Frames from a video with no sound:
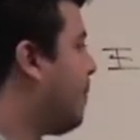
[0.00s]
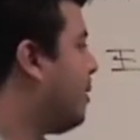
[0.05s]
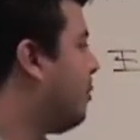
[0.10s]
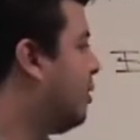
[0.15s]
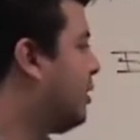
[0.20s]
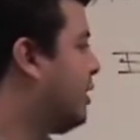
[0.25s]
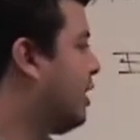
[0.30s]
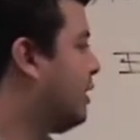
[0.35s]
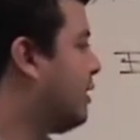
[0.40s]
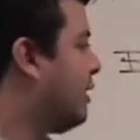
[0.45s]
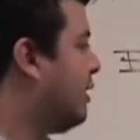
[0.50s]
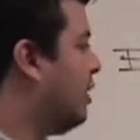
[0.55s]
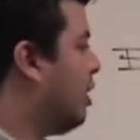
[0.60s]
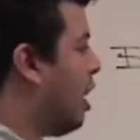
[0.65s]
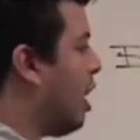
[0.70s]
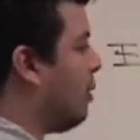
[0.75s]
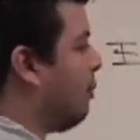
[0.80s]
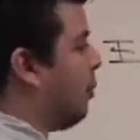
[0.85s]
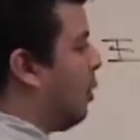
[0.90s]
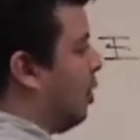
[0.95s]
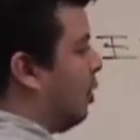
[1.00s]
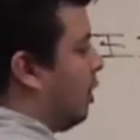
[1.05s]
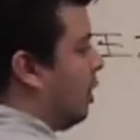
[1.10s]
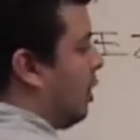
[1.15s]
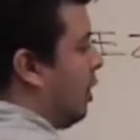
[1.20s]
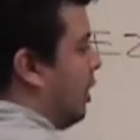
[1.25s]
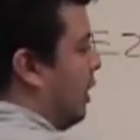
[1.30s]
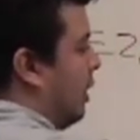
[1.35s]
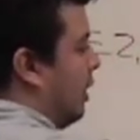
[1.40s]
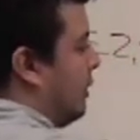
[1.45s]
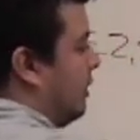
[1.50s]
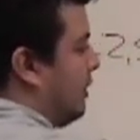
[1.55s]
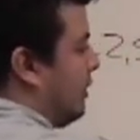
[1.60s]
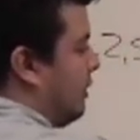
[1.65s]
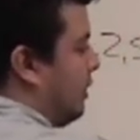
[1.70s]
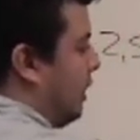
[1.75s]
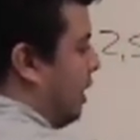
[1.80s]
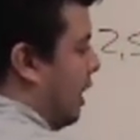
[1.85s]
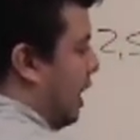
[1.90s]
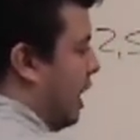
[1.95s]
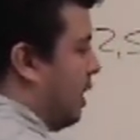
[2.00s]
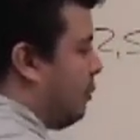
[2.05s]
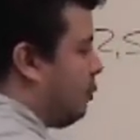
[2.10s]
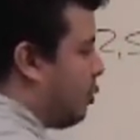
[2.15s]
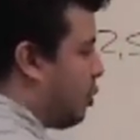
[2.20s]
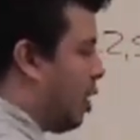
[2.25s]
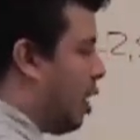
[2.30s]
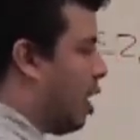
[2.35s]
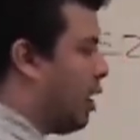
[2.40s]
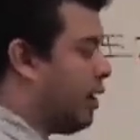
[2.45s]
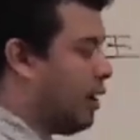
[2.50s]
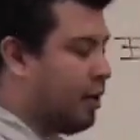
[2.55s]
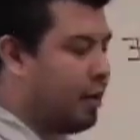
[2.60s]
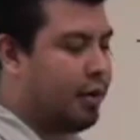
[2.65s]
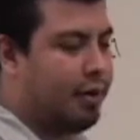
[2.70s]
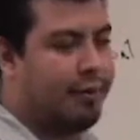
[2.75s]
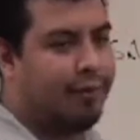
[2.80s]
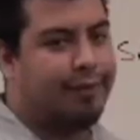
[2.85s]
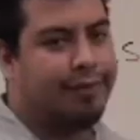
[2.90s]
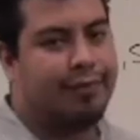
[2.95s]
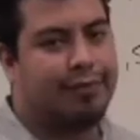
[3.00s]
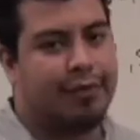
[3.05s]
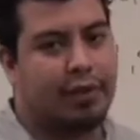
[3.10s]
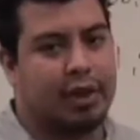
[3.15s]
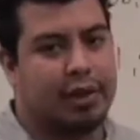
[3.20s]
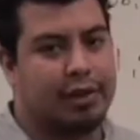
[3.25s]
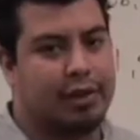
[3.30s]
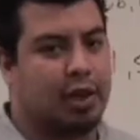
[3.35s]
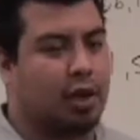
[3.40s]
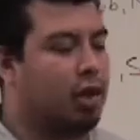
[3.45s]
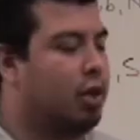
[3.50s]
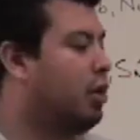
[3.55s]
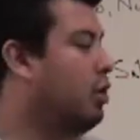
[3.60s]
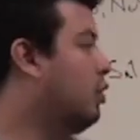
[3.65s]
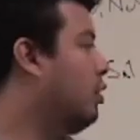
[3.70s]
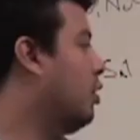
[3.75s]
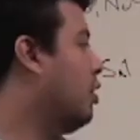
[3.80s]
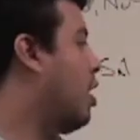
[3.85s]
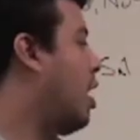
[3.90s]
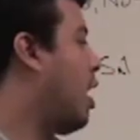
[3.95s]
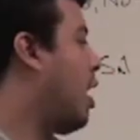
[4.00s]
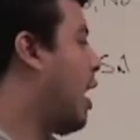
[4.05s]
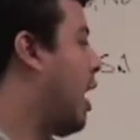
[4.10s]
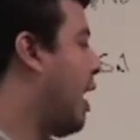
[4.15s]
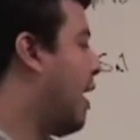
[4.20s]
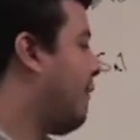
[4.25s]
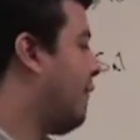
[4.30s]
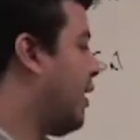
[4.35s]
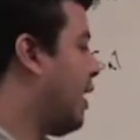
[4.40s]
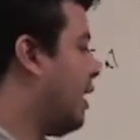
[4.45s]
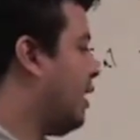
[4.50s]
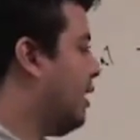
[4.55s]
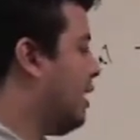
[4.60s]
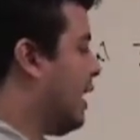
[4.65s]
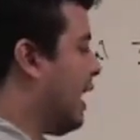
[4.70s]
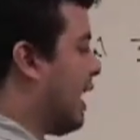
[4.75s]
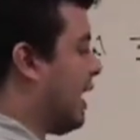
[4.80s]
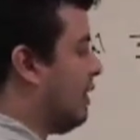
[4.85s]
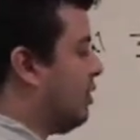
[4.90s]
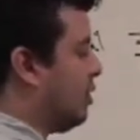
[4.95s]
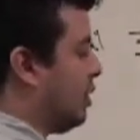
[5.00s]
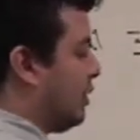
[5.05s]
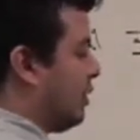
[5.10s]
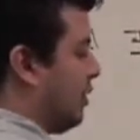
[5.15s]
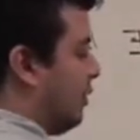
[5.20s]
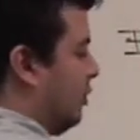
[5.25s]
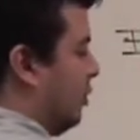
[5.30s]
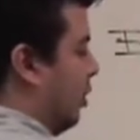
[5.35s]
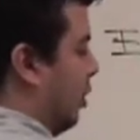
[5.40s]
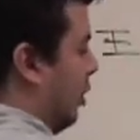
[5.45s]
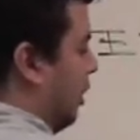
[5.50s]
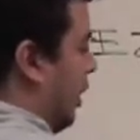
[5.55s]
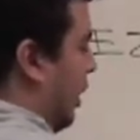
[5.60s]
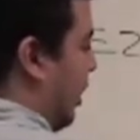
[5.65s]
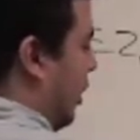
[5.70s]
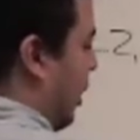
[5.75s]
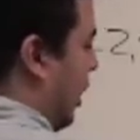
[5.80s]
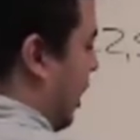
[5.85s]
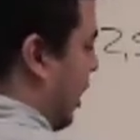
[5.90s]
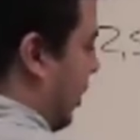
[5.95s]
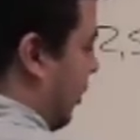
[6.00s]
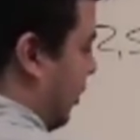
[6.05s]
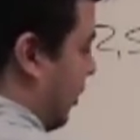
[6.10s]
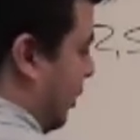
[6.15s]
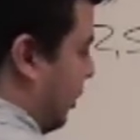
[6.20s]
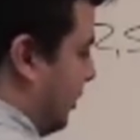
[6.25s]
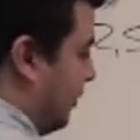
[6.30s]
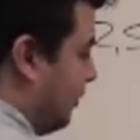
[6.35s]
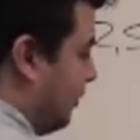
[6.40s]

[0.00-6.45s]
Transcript: which is non-polar and it's a product. So you do not have any H's to donate anyway.